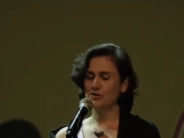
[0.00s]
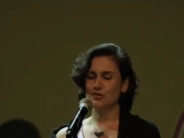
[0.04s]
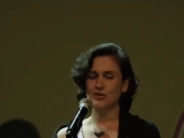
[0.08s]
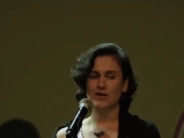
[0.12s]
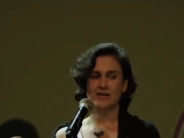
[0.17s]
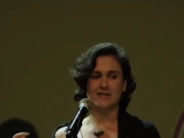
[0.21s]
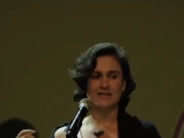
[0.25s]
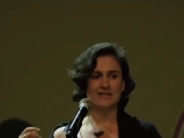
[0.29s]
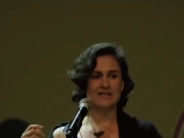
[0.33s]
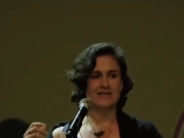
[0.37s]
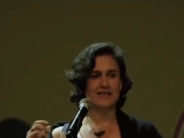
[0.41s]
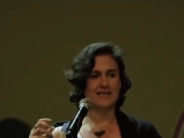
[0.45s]

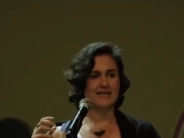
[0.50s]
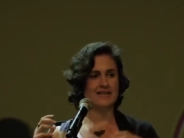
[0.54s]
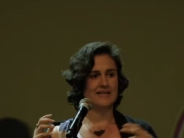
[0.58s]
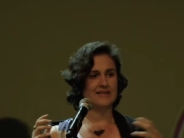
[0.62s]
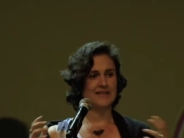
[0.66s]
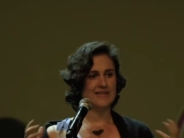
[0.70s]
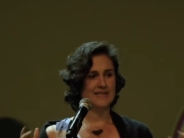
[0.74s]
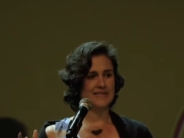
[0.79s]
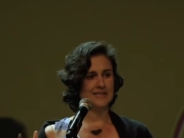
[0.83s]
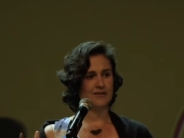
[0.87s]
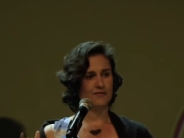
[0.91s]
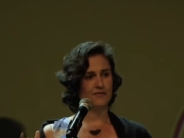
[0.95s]
translated
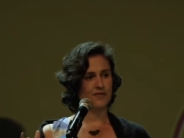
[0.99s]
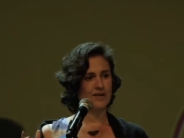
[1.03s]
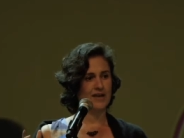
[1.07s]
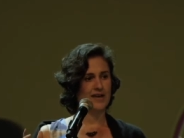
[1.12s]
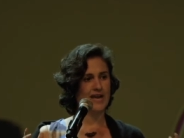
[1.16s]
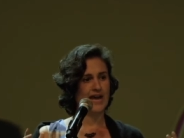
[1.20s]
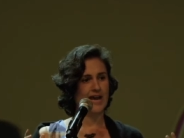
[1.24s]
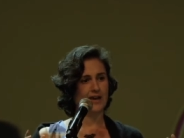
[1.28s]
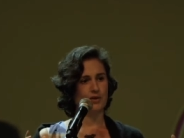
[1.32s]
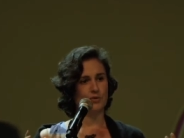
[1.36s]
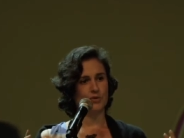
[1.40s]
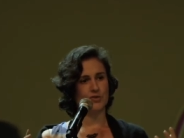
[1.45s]
in these different
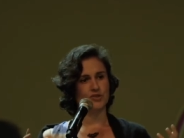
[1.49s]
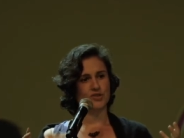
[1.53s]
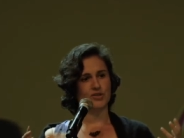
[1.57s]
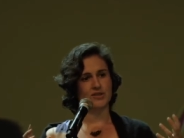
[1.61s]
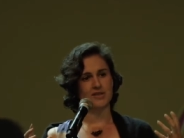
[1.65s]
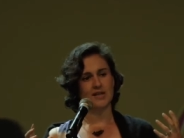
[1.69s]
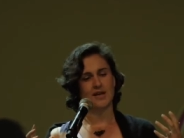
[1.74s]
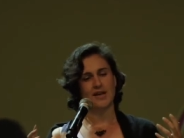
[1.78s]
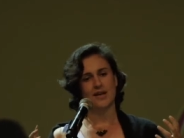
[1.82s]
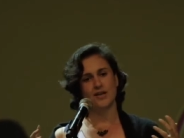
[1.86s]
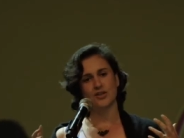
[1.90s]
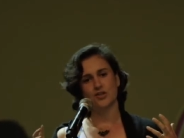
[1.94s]

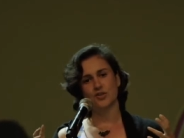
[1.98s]
languages.